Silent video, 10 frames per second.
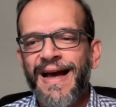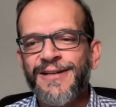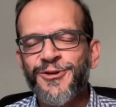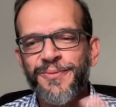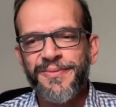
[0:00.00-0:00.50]

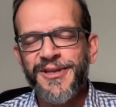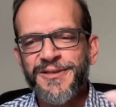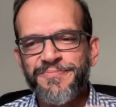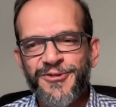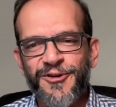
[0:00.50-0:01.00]
And so
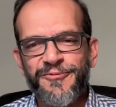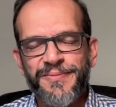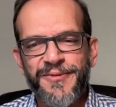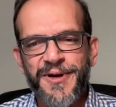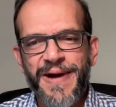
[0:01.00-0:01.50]
this sort of
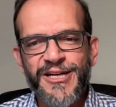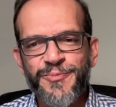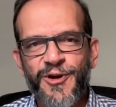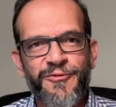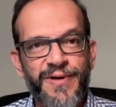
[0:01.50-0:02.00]

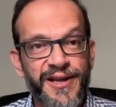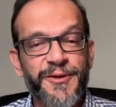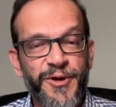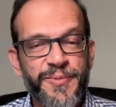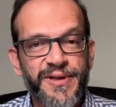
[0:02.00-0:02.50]
reminds me of
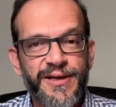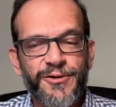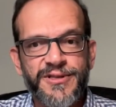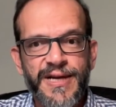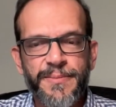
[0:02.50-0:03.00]
another paper that
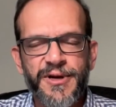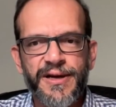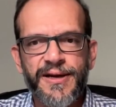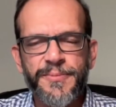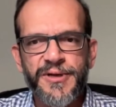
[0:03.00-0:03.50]
Dr. Steinberg
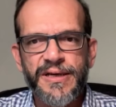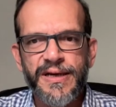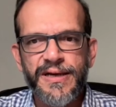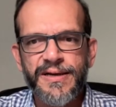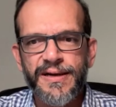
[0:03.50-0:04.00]
and company
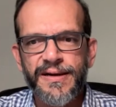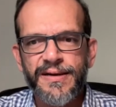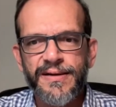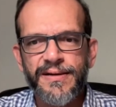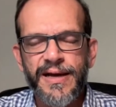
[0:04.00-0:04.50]
did
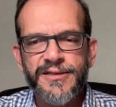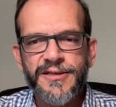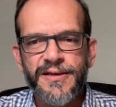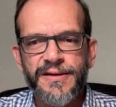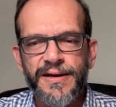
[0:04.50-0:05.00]
uh,
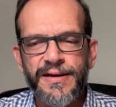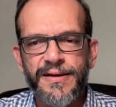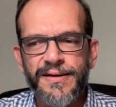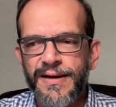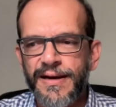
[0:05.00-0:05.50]
last year,
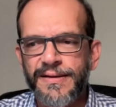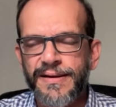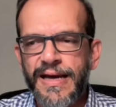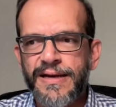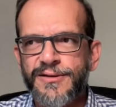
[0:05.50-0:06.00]
and
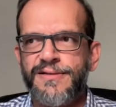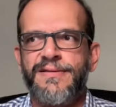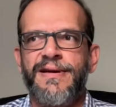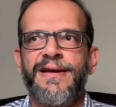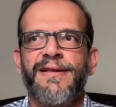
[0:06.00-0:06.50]
and that
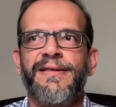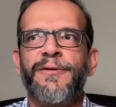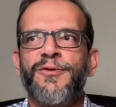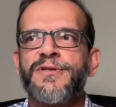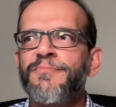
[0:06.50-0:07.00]
has
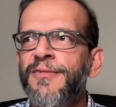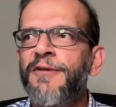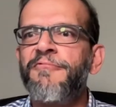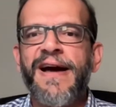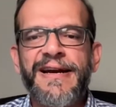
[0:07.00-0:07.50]
that was
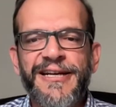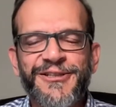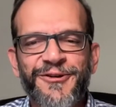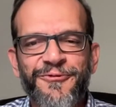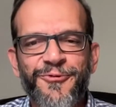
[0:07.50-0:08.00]
a
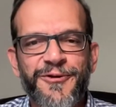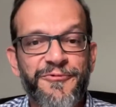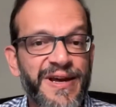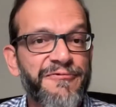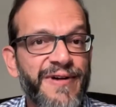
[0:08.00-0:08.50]
validation of what
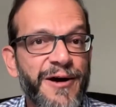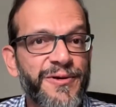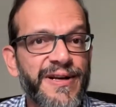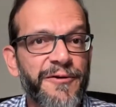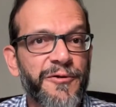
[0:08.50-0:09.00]
we
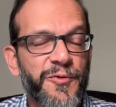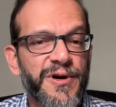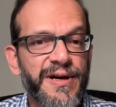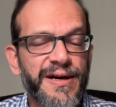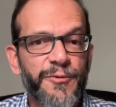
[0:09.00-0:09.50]
found in our
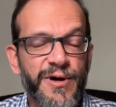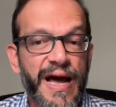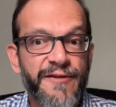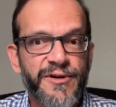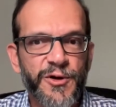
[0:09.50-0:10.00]
work, uh, what
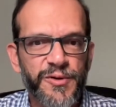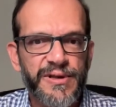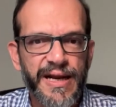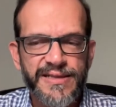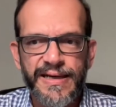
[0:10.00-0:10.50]
I've done over
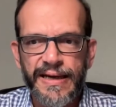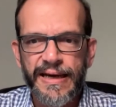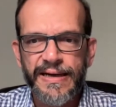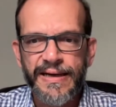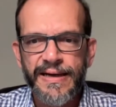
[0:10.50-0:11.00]
the last
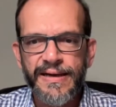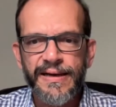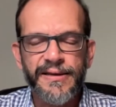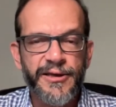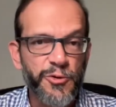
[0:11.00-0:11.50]
decade
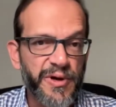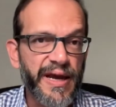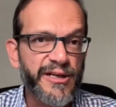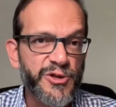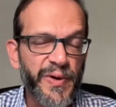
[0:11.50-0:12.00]
in the
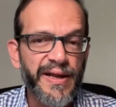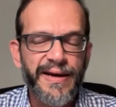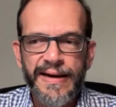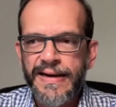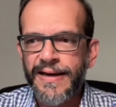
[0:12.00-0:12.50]
UK, Sweden,
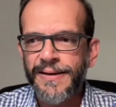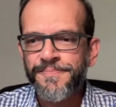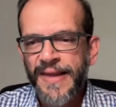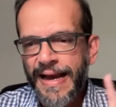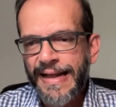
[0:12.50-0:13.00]
and India.
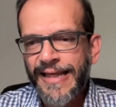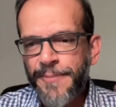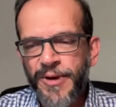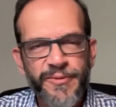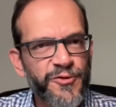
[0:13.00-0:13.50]
And
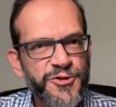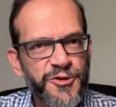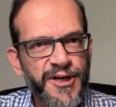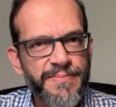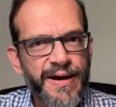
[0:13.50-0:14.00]
that paper was
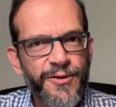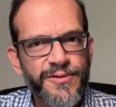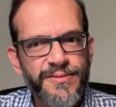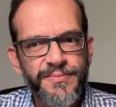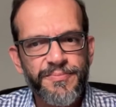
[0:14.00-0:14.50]
talking
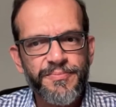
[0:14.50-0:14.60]
about